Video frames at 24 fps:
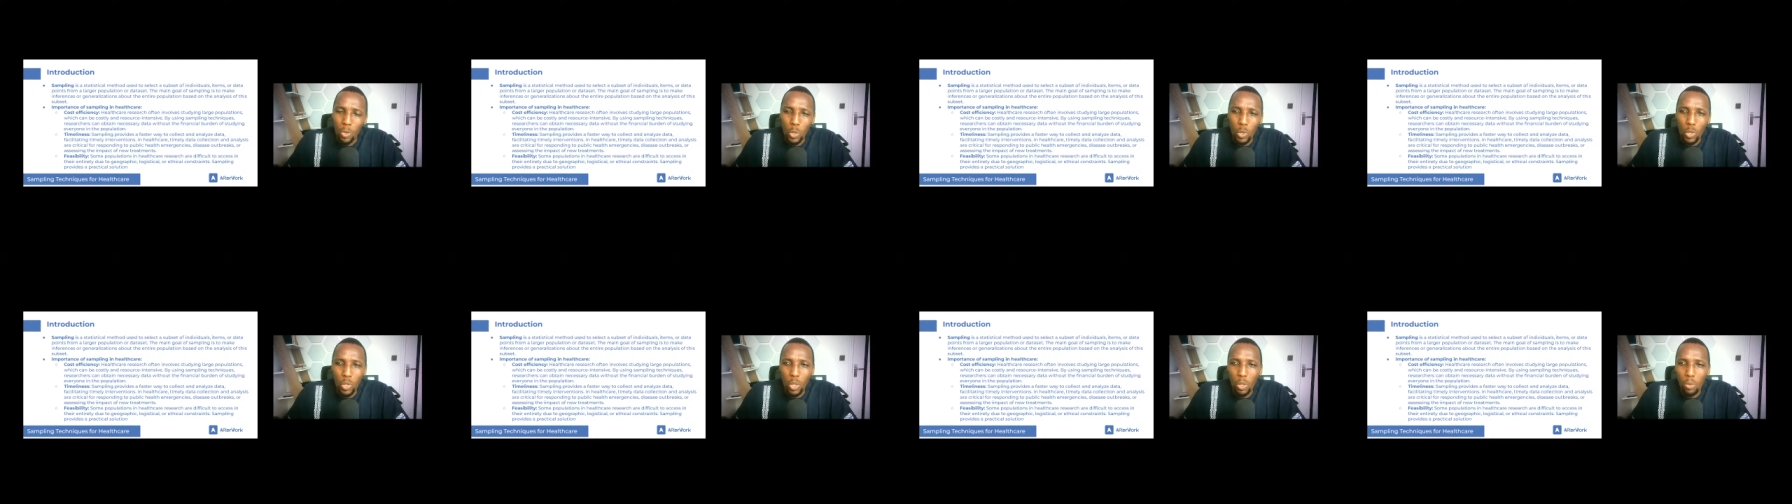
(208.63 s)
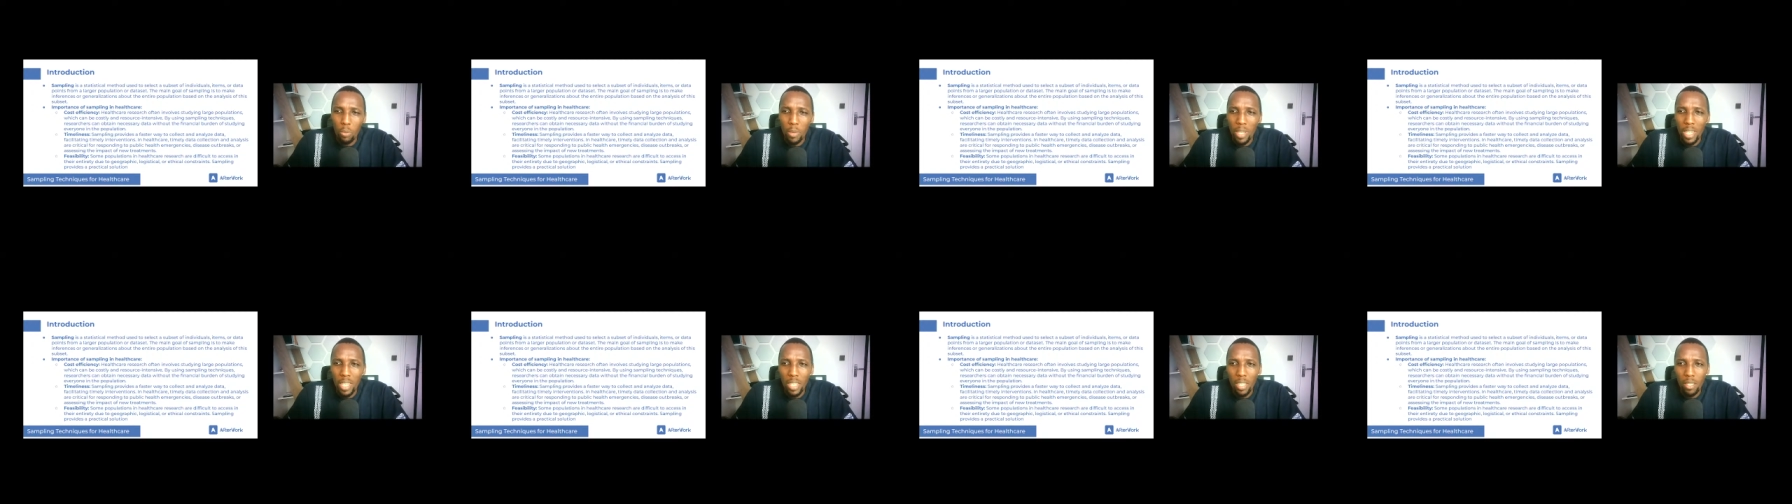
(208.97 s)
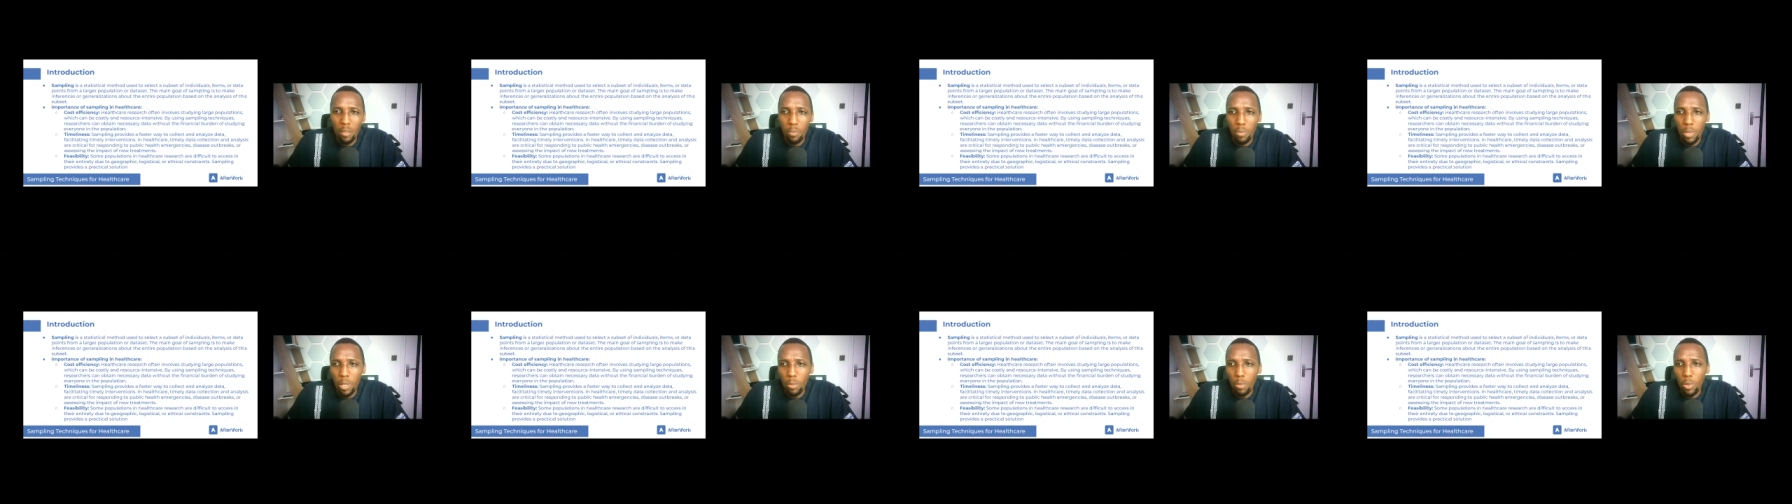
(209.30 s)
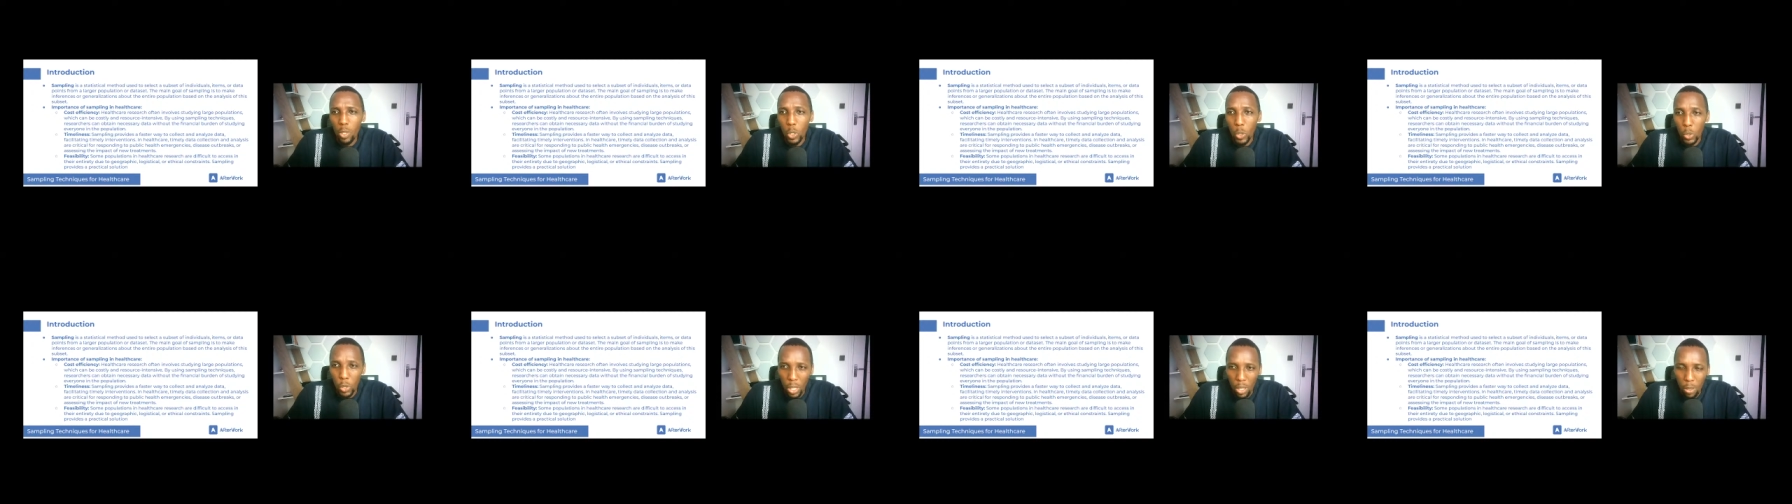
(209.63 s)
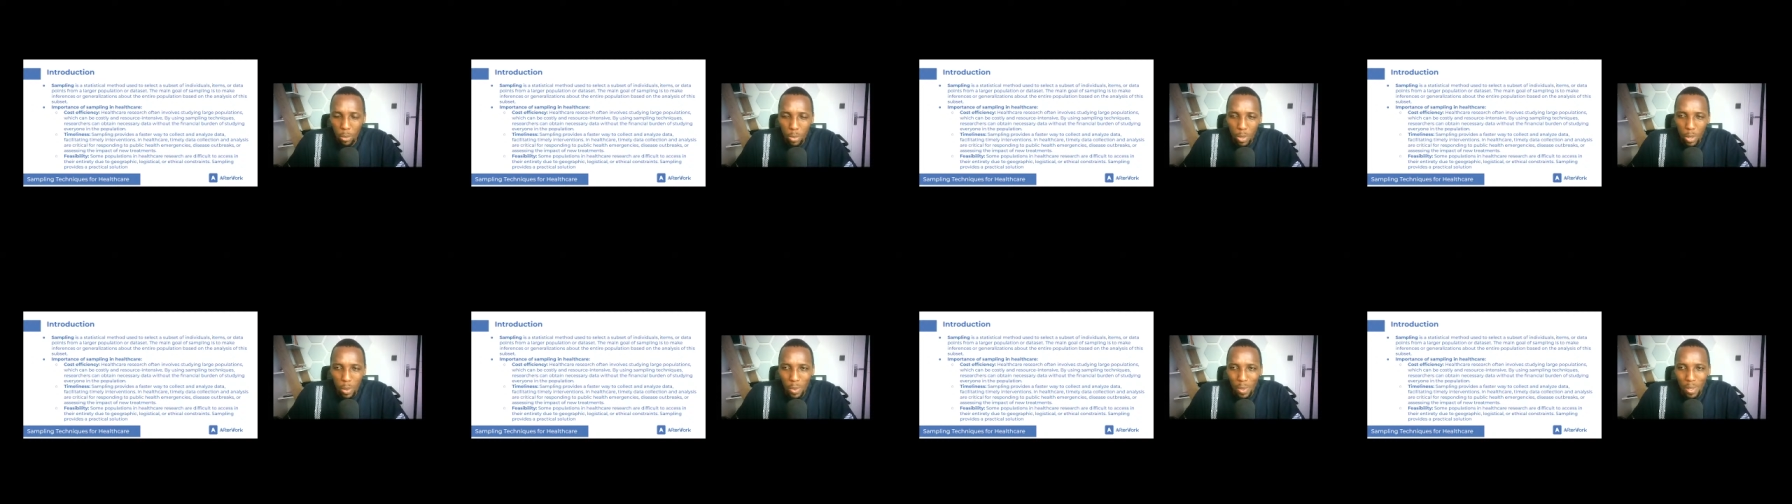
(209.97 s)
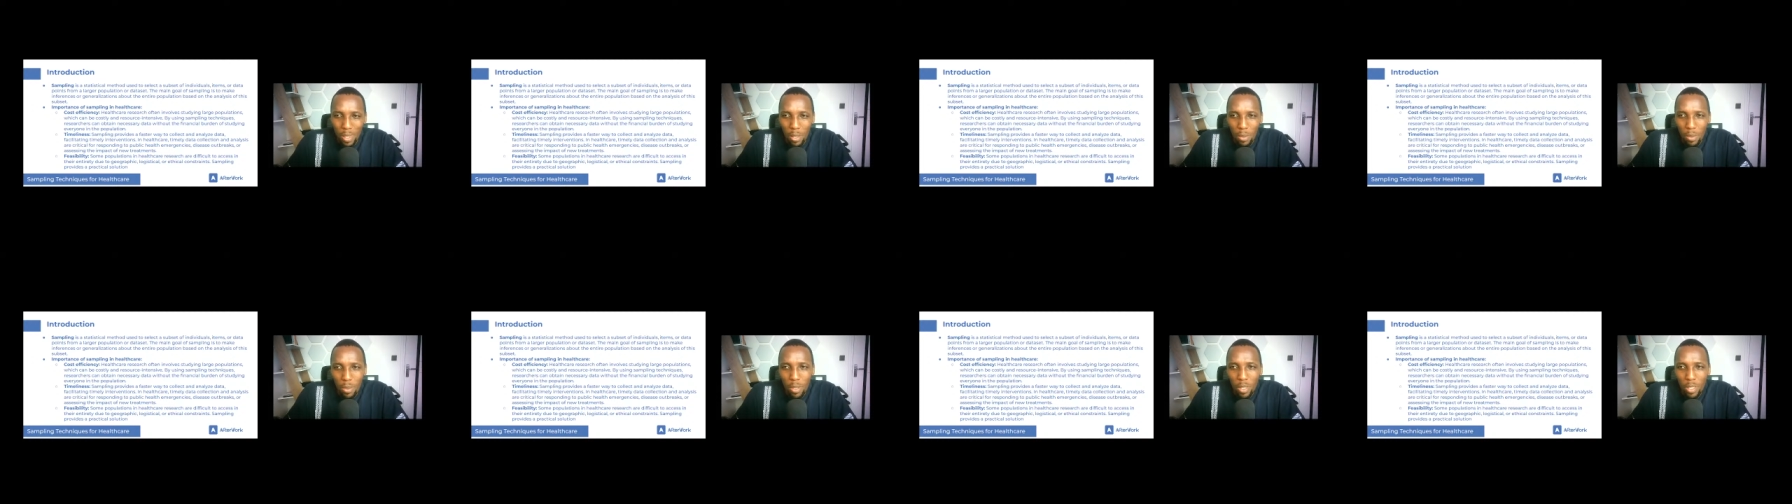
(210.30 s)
so many people to help you with the